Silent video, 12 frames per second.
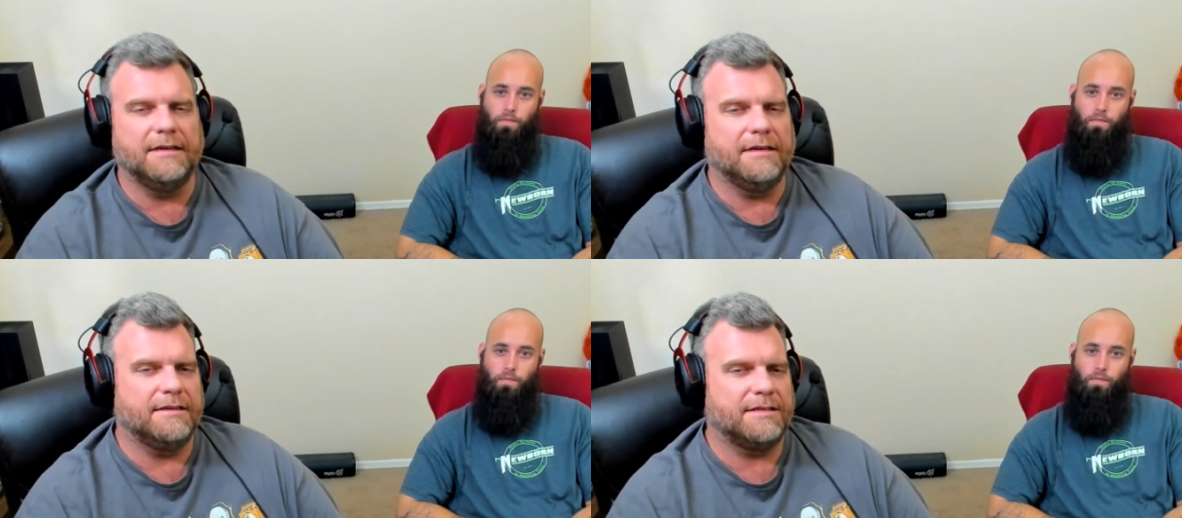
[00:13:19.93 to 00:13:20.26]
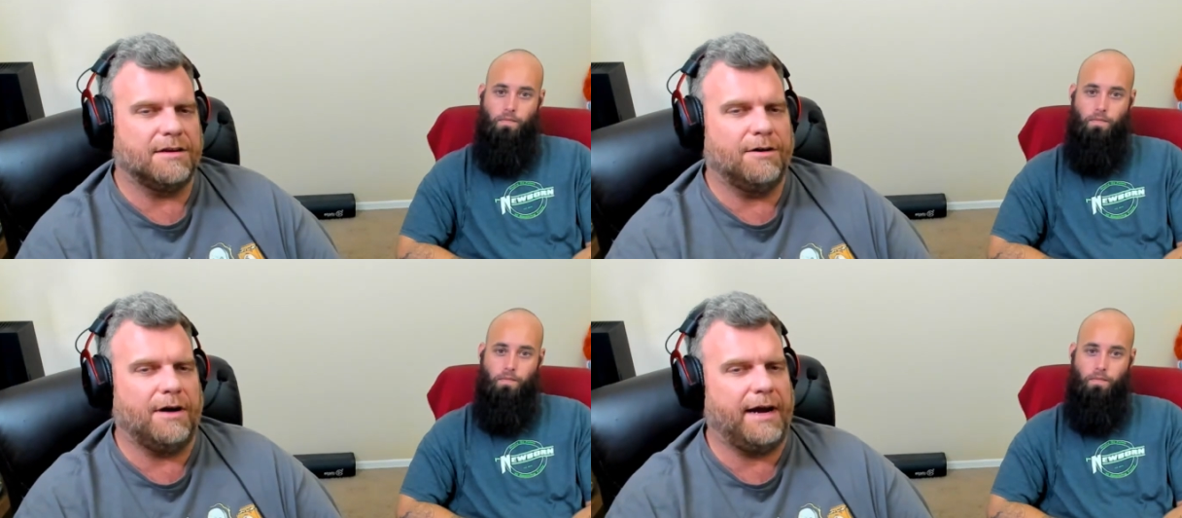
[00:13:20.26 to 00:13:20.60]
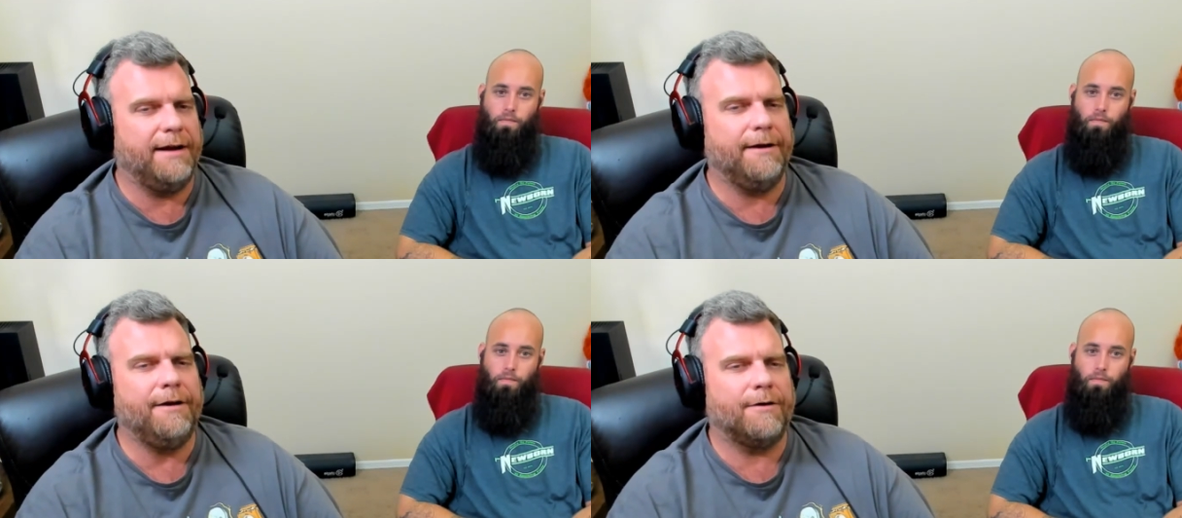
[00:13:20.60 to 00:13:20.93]
Speaker 1: So I
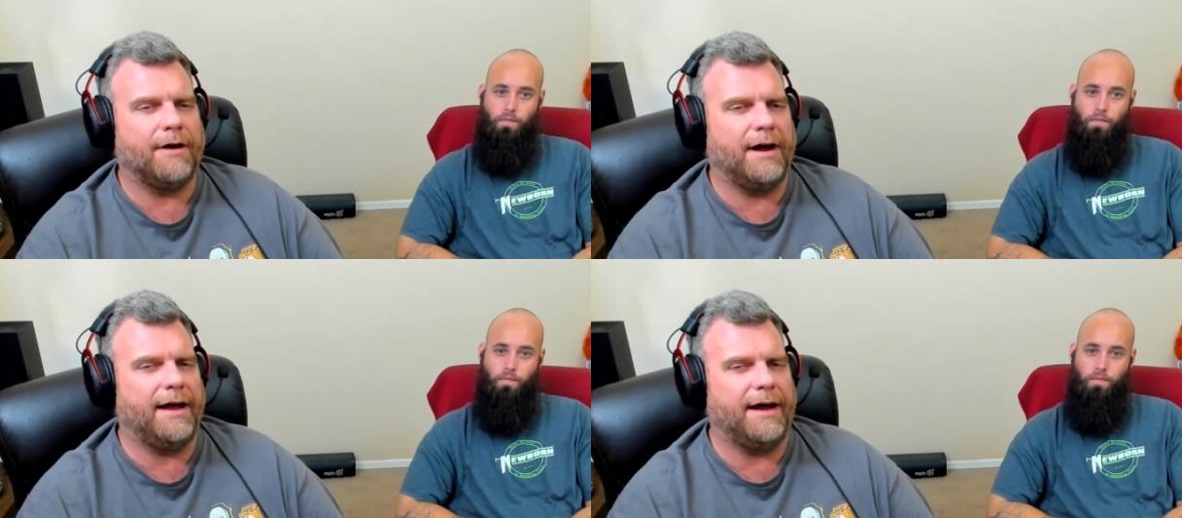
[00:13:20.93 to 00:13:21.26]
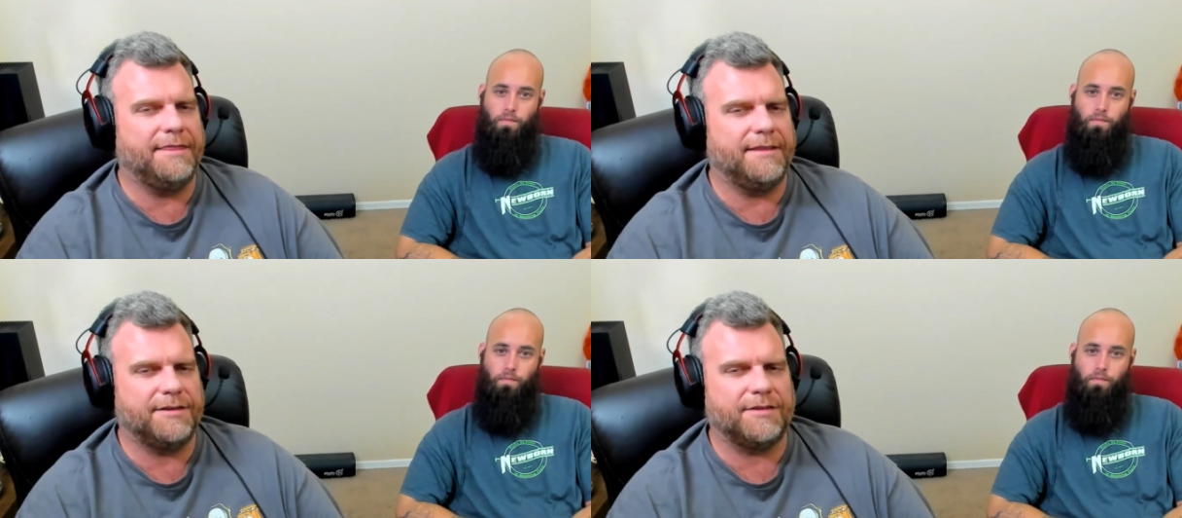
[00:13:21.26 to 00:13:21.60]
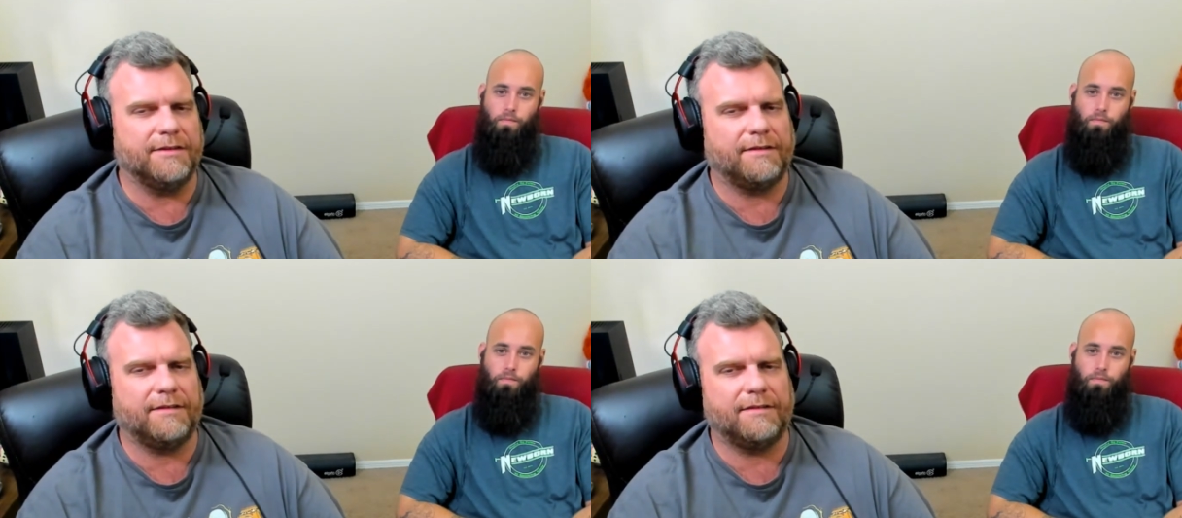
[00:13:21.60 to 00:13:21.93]
don't know. I, I this
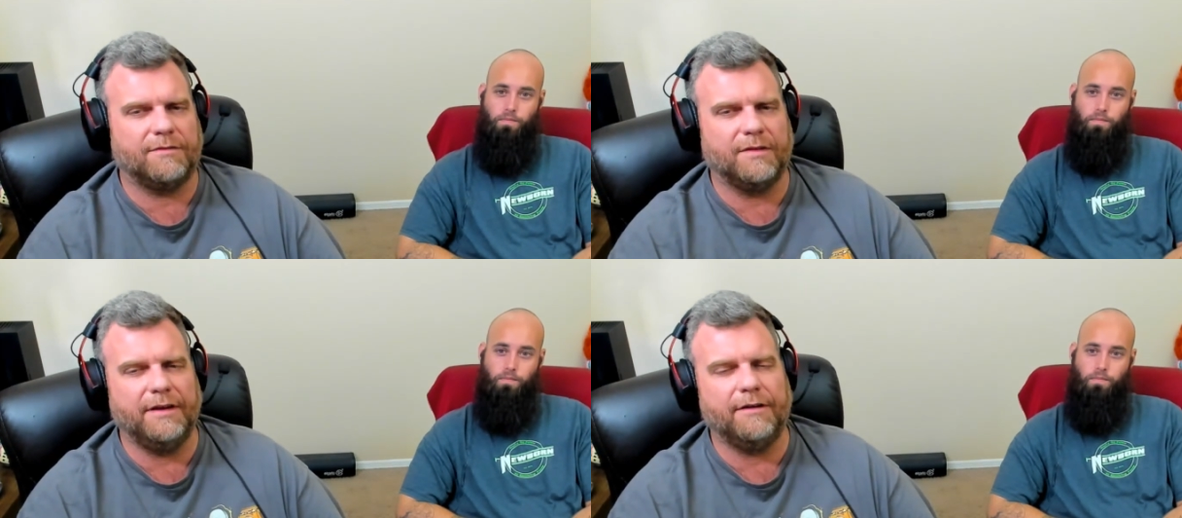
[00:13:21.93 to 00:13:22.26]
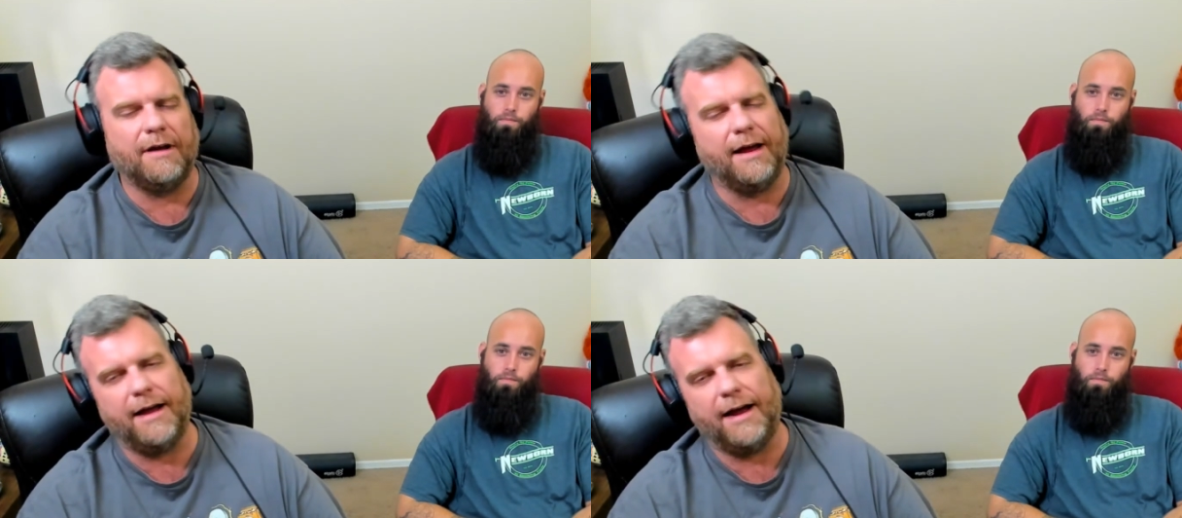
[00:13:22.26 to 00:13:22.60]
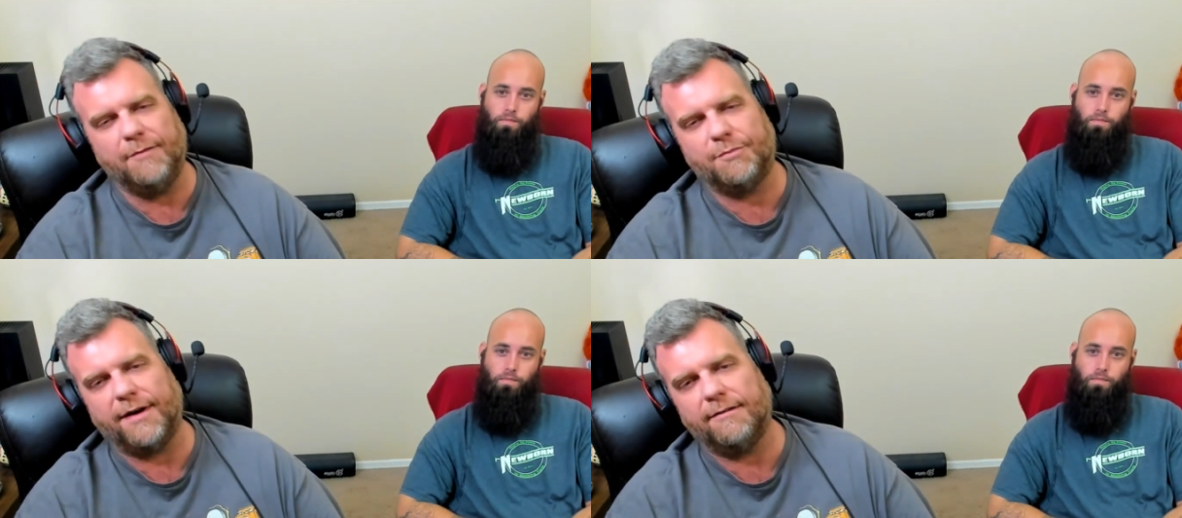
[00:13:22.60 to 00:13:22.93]
looks you know I
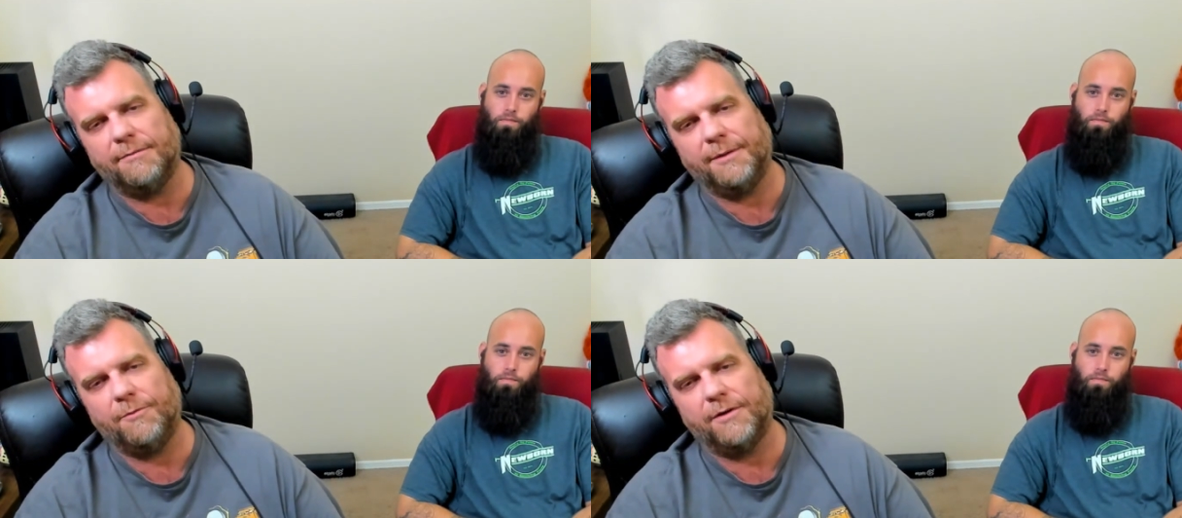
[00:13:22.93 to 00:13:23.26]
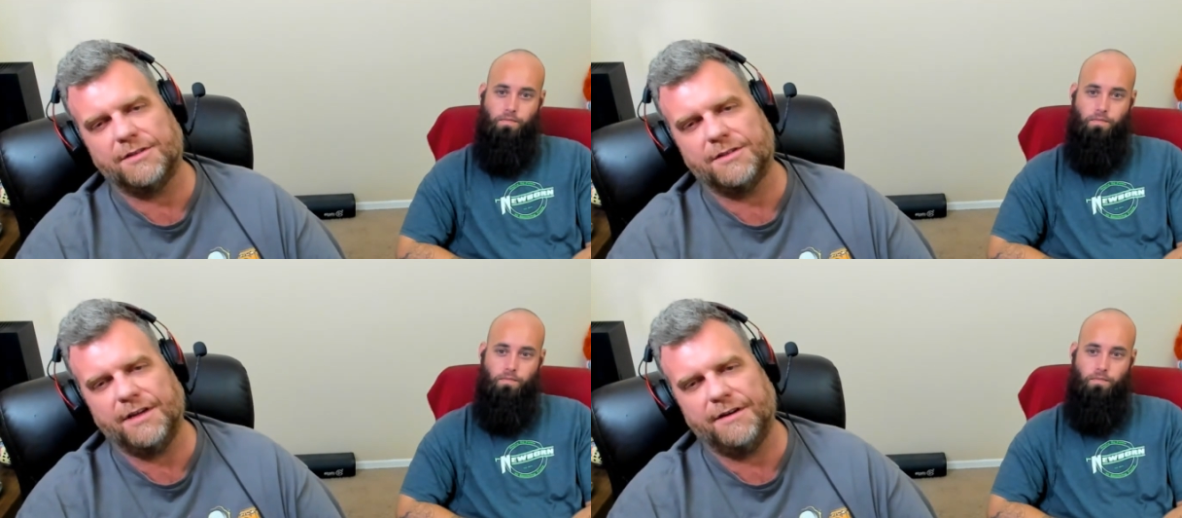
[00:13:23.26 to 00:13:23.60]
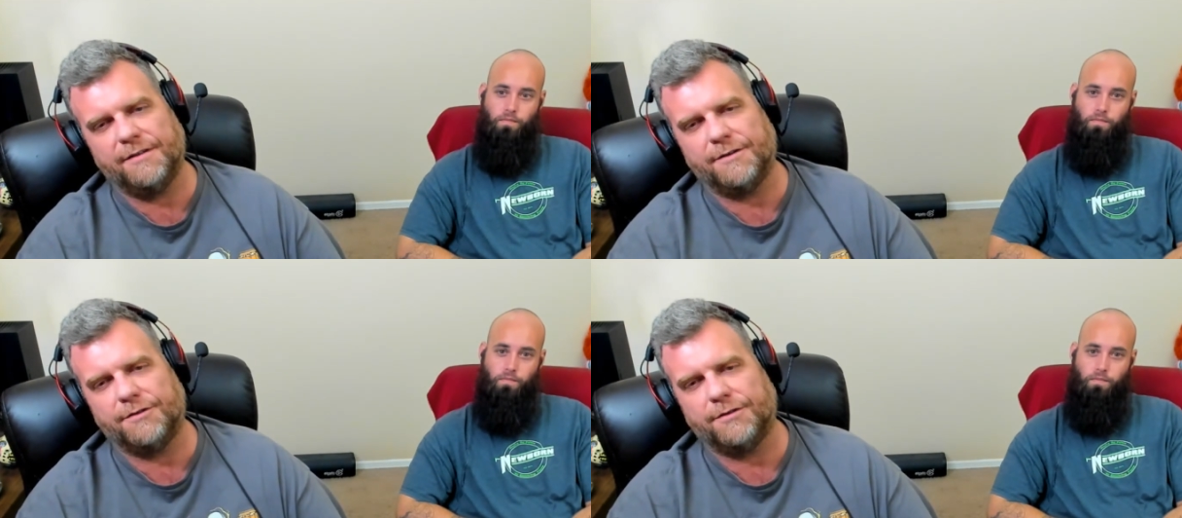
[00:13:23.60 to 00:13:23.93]
I'd probably want to see
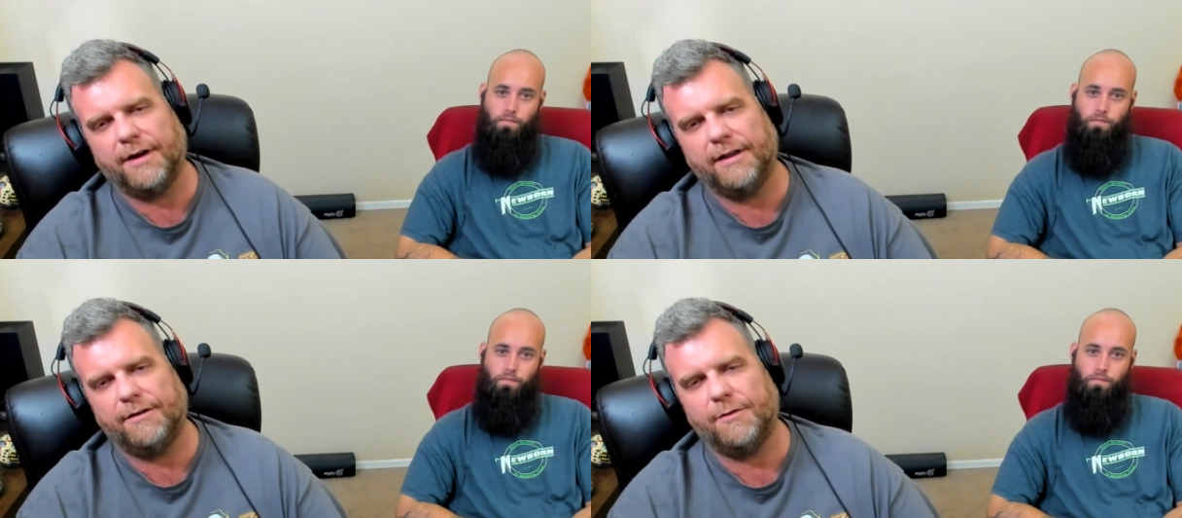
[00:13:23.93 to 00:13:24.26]
another trailer,